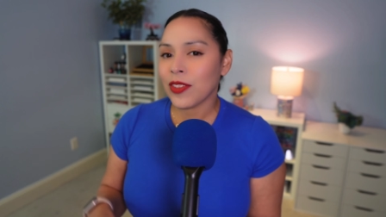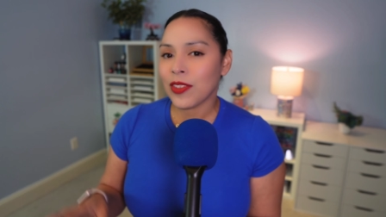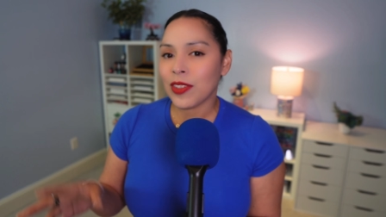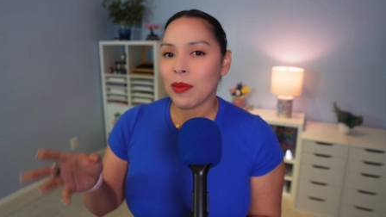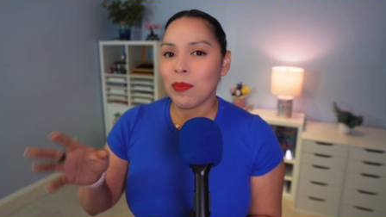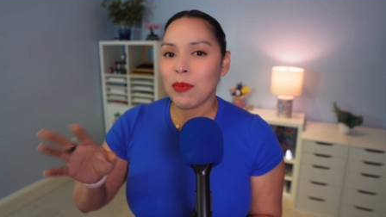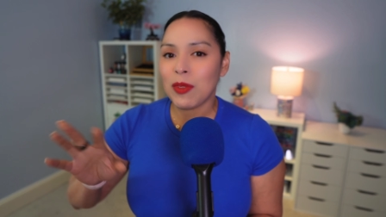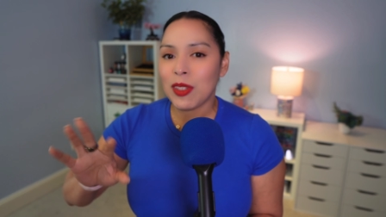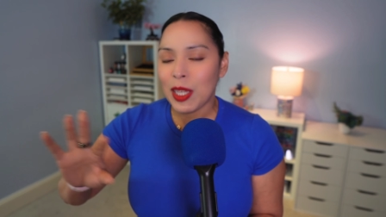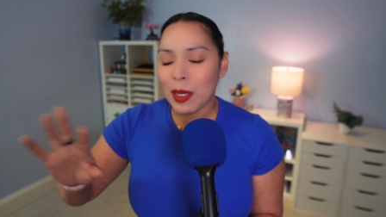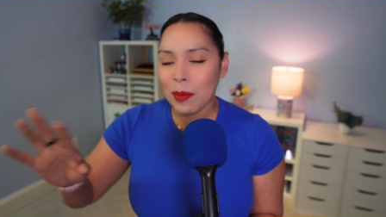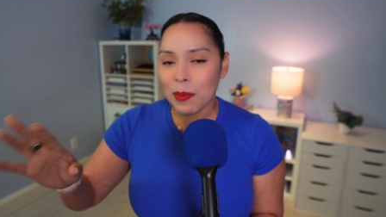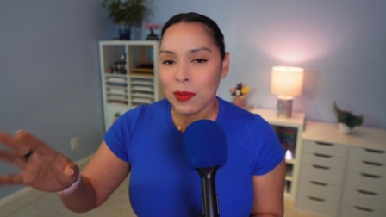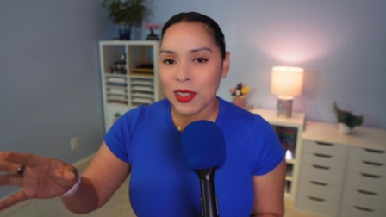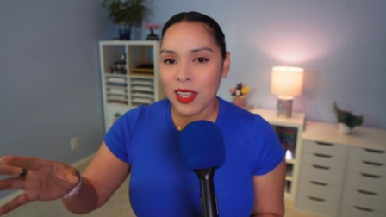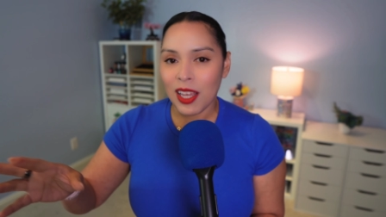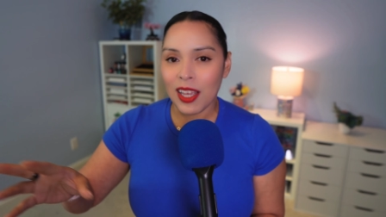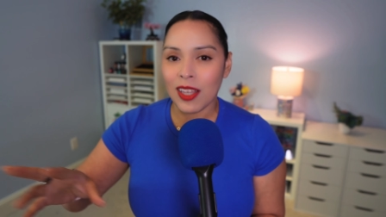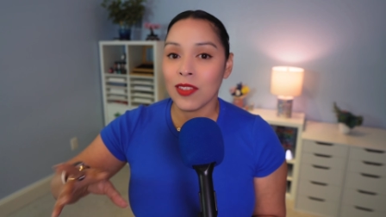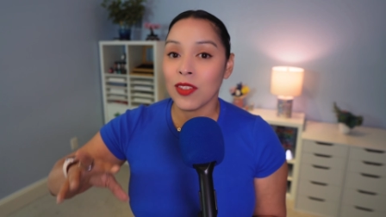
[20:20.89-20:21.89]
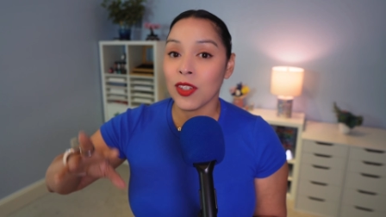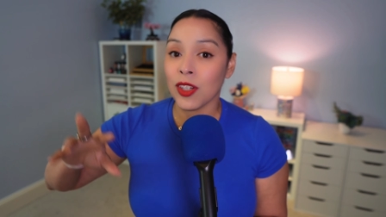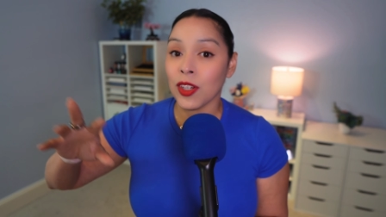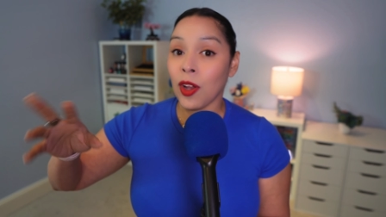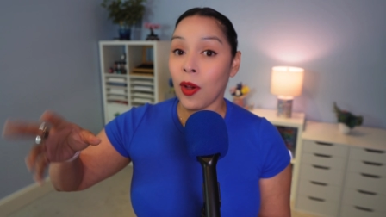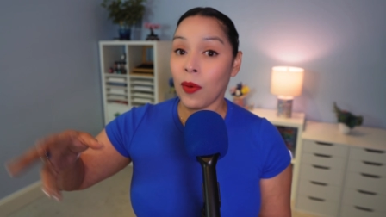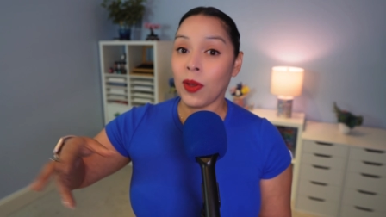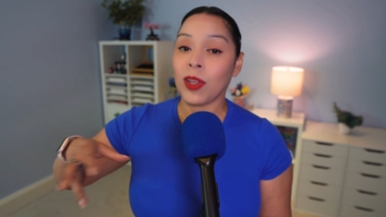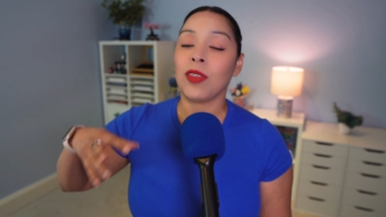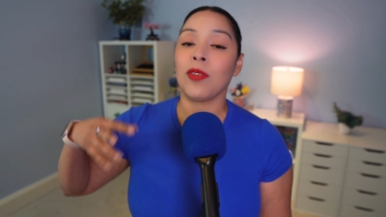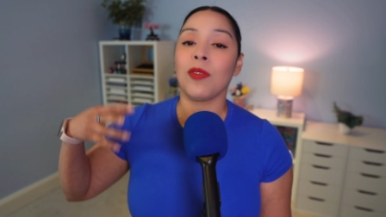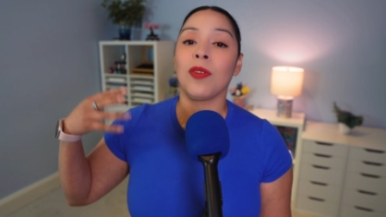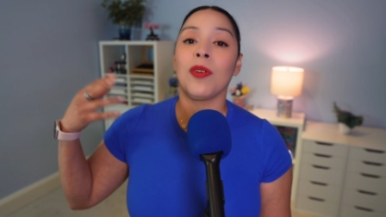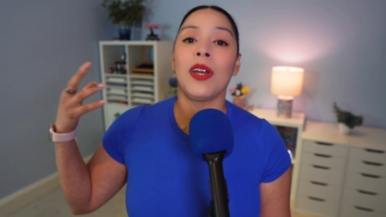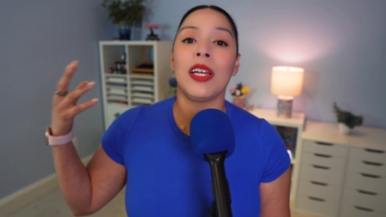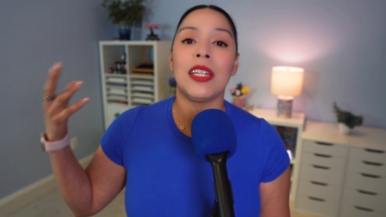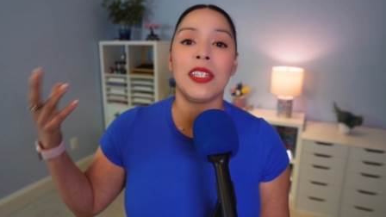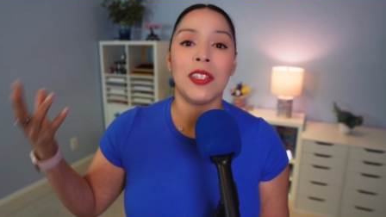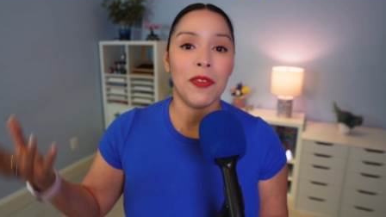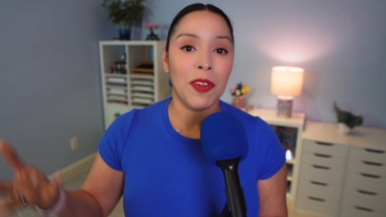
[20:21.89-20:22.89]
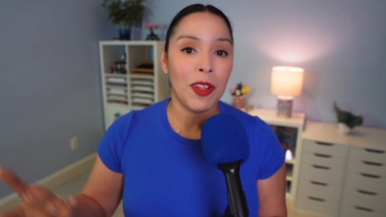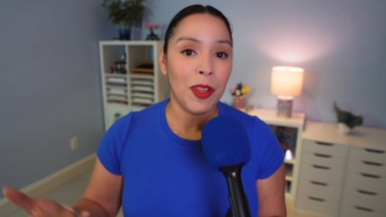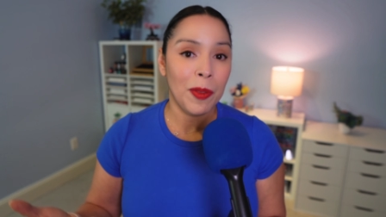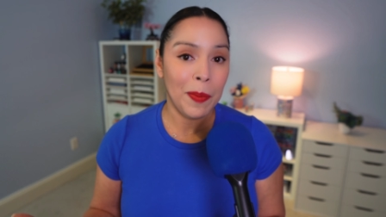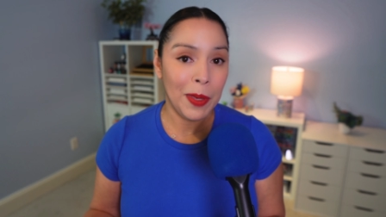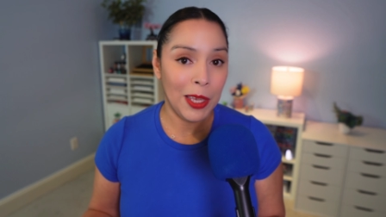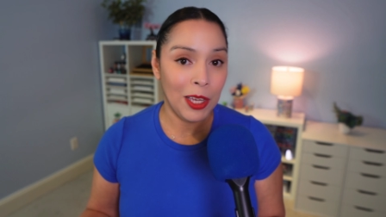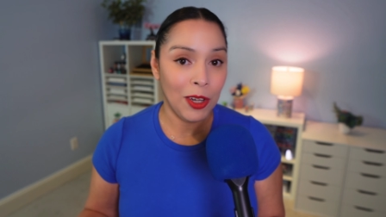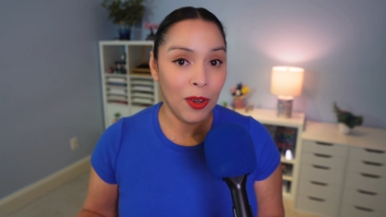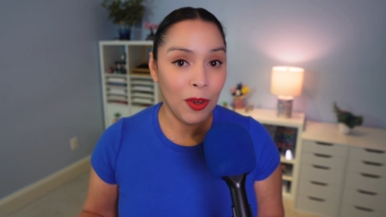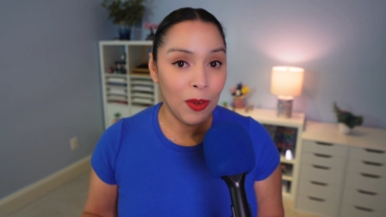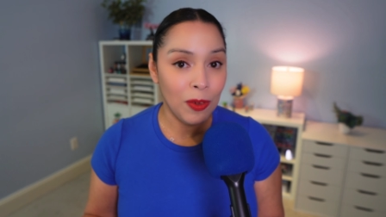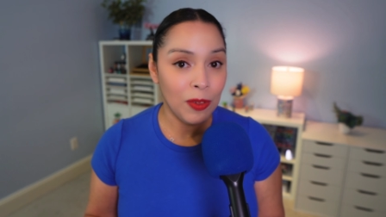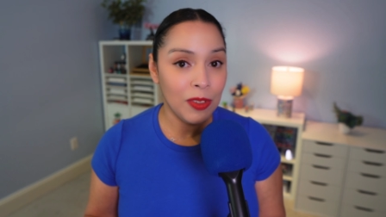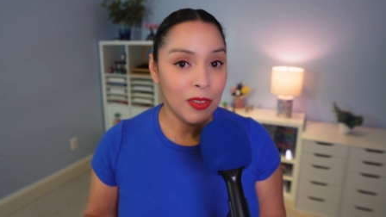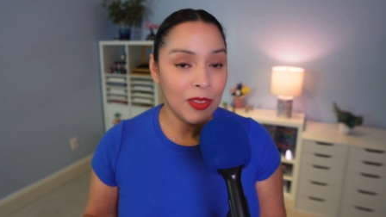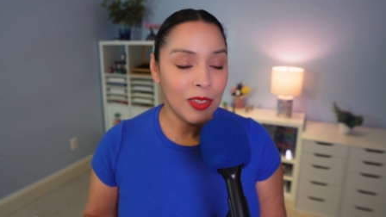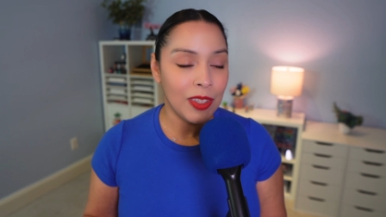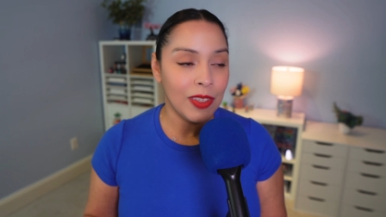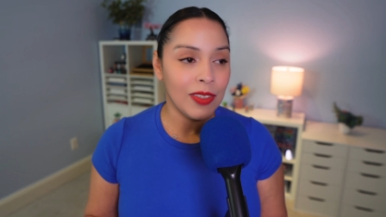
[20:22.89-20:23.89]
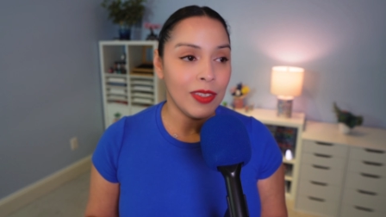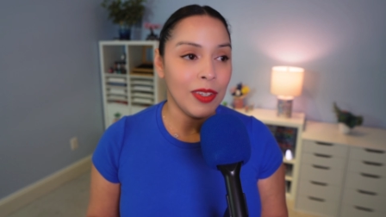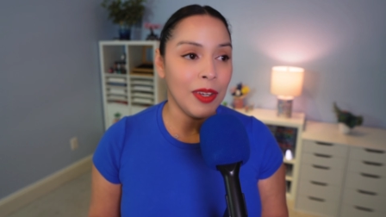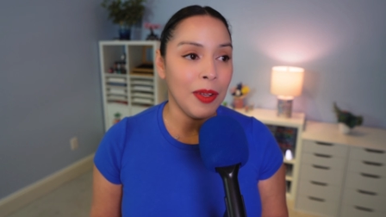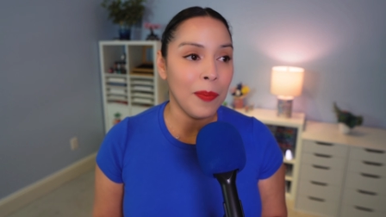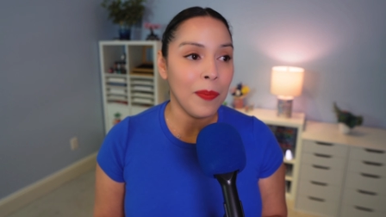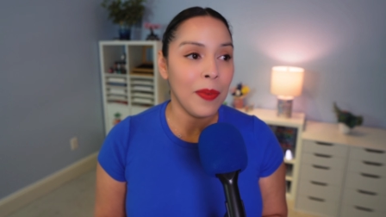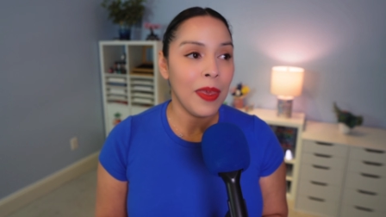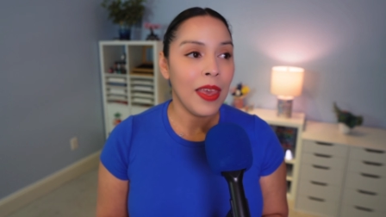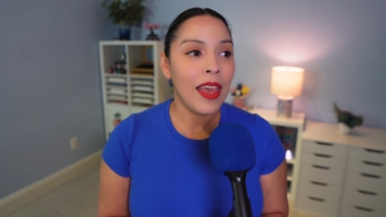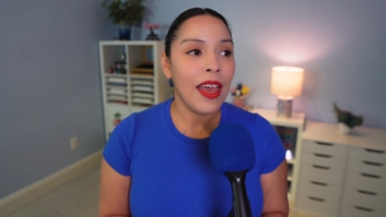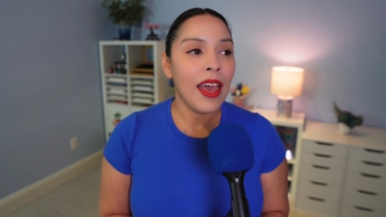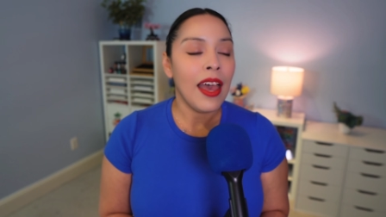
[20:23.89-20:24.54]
are some tips as you're going through and developing your own system.